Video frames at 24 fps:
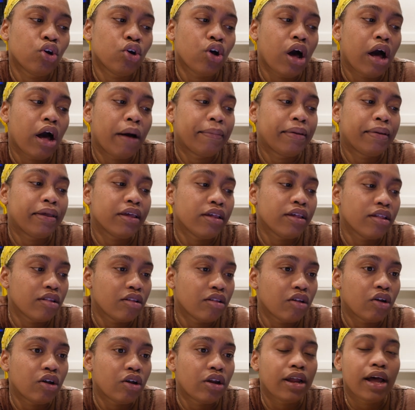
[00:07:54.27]
um,
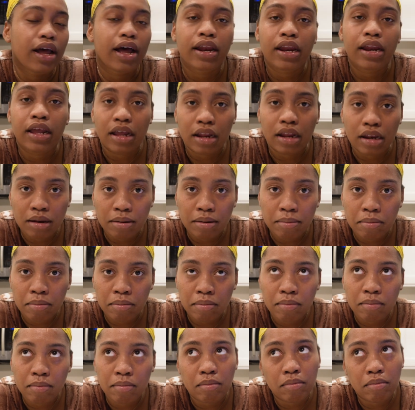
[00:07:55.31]
Kingston and then
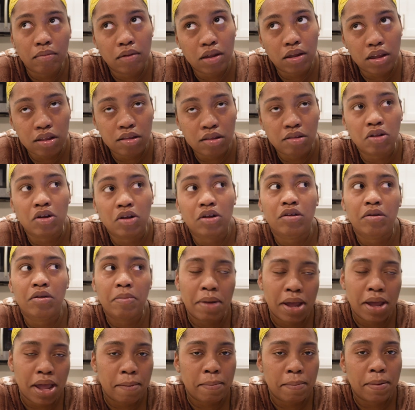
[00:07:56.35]
Kingston to
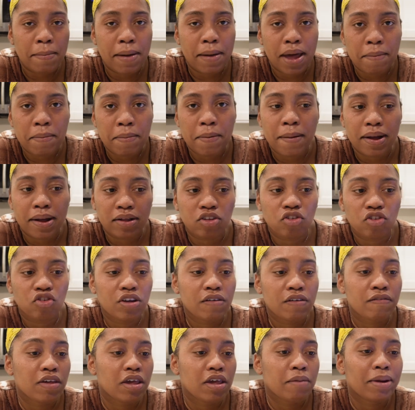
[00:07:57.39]
Miami, Miami back to
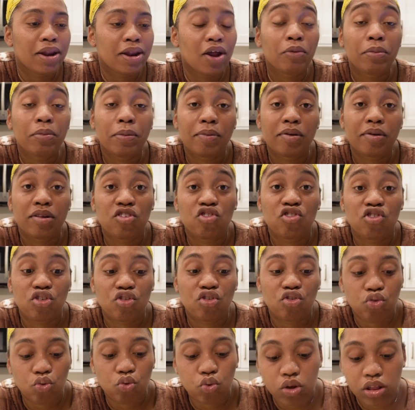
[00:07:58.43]
JFK. But I would be
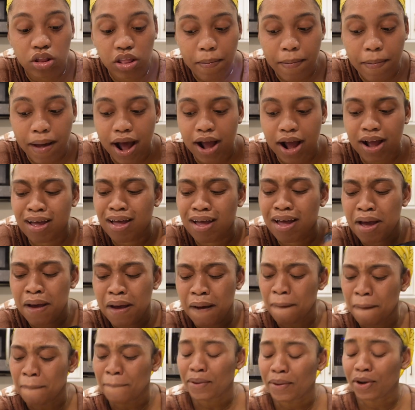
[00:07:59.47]
position two in the back.
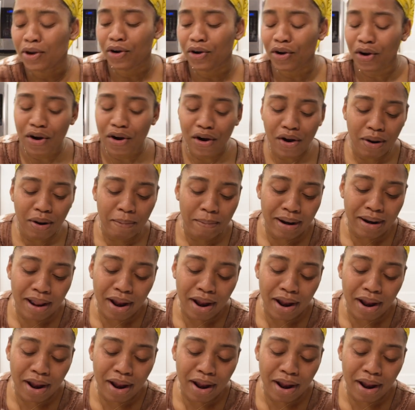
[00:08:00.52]
But girl, but